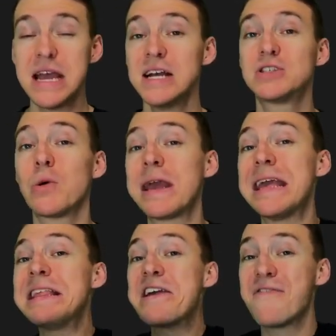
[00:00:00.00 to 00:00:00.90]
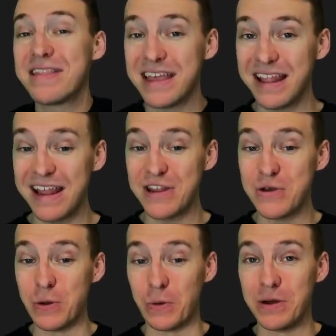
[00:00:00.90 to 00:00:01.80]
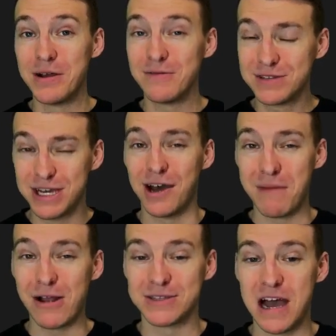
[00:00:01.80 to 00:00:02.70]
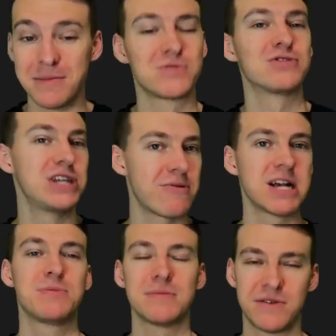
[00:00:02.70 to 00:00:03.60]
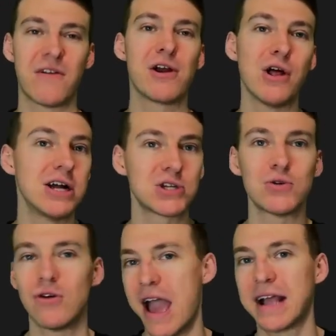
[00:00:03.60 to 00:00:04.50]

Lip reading: So in the event that they do cut Michael Thomas, Rashee Rice becomes a very logical